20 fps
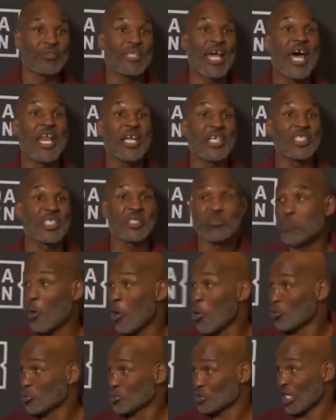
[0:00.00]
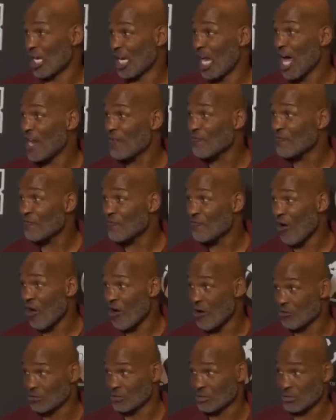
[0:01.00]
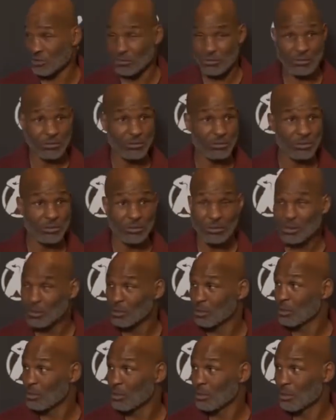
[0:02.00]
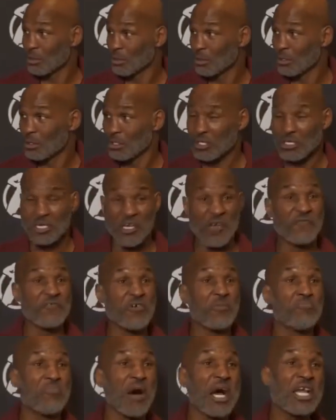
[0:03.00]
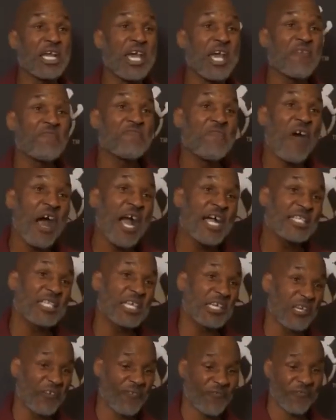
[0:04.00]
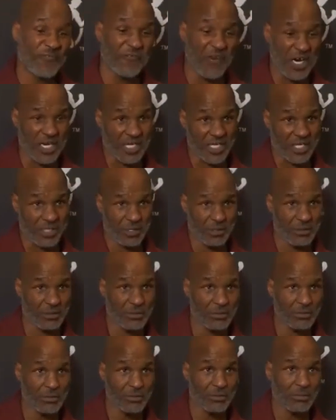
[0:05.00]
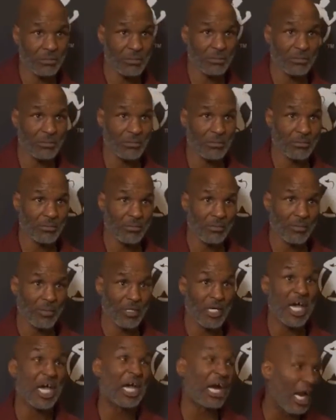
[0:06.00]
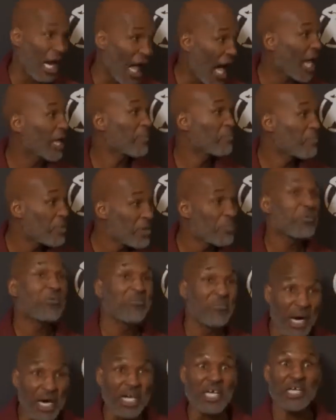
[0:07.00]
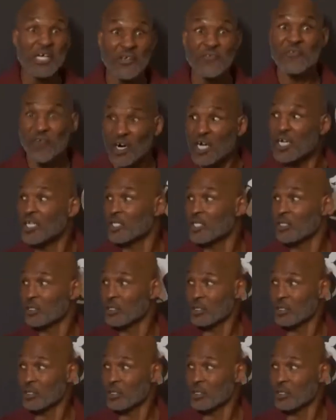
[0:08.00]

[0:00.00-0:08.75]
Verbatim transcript: That exposed a lot of frauds. If your money ain't right, then it's funny. And a lot of people money is funny.